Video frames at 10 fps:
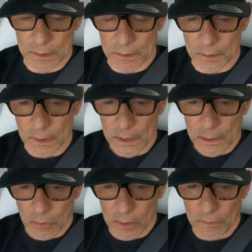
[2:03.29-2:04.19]
to
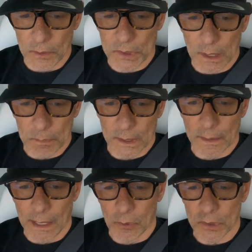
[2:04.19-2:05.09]
review
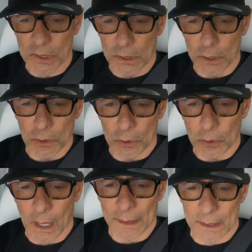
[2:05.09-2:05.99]
something that was
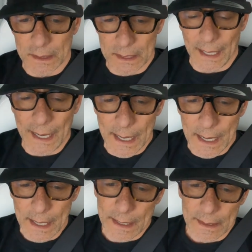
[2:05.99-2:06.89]
new on the
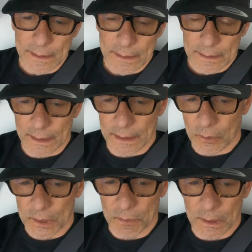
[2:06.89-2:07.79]
day that
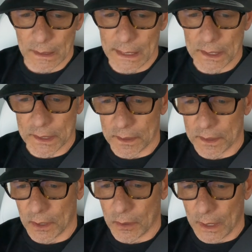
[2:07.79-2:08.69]
it was released, and
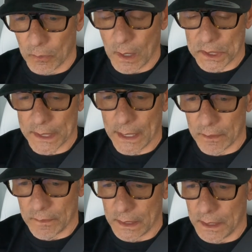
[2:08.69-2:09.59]
so I rushed
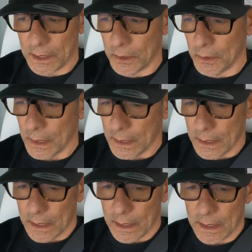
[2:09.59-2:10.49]
out a video
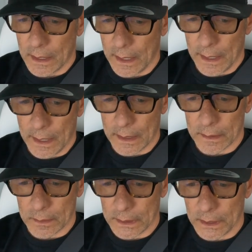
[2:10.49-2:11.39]

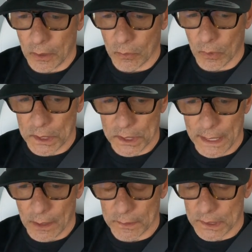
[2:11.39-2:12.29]
and, you know, rushed
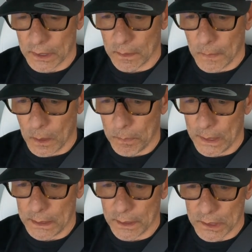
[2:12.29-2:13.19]
out some
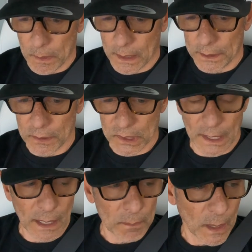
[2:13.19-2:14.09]
opinions. But I do
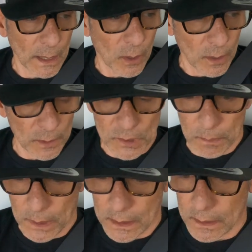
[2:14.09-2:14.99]
stand by all those
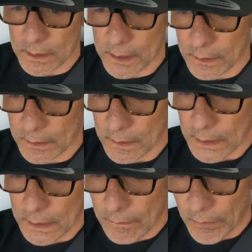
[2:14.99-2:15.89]
opinions. There
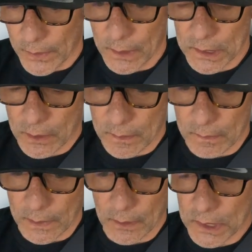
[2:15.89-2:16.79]
is
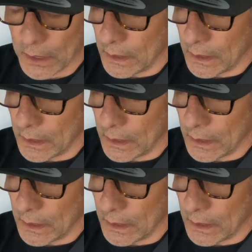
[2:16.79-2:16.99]
a